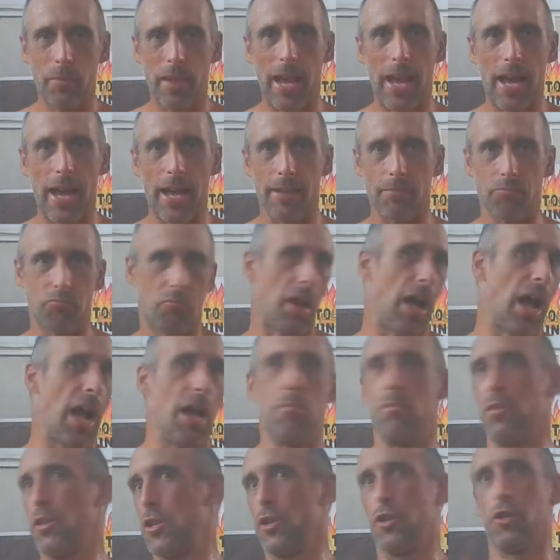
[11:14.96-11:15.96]
at
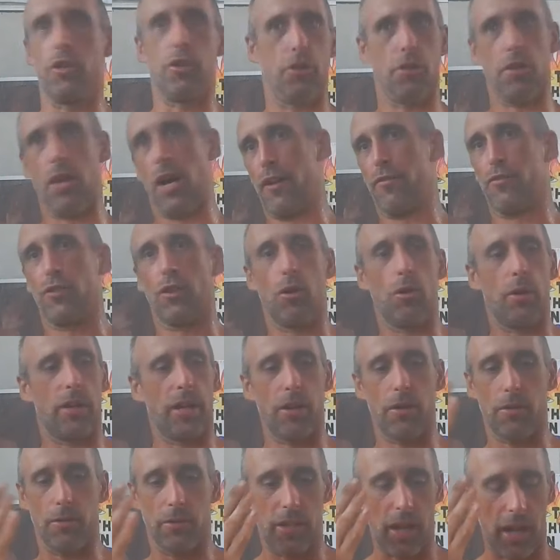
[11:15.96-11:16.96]
I'm an idiot and I have no
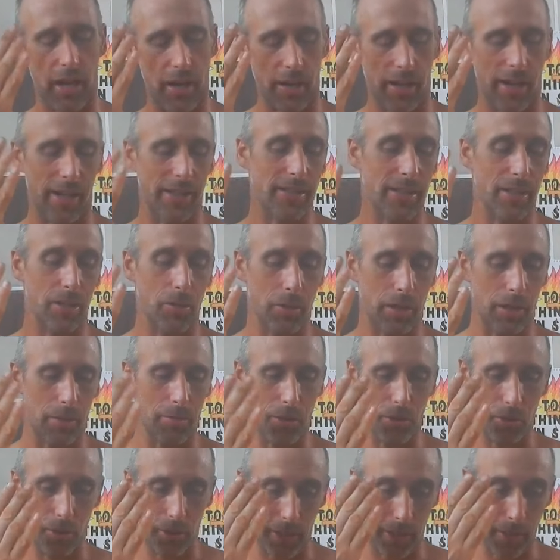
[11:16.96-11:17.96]
idea what
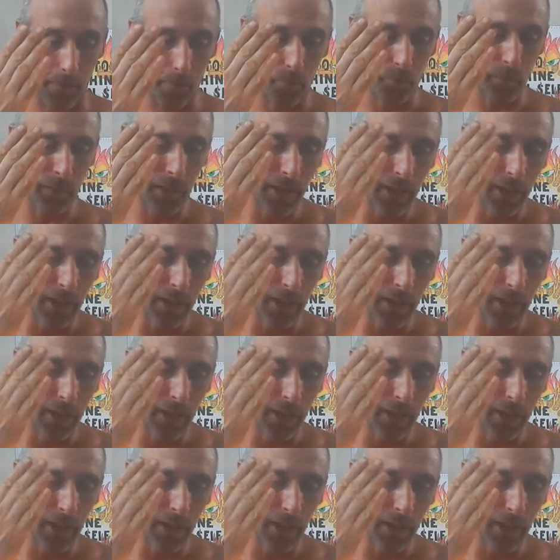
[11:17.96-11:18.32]
I'm doing,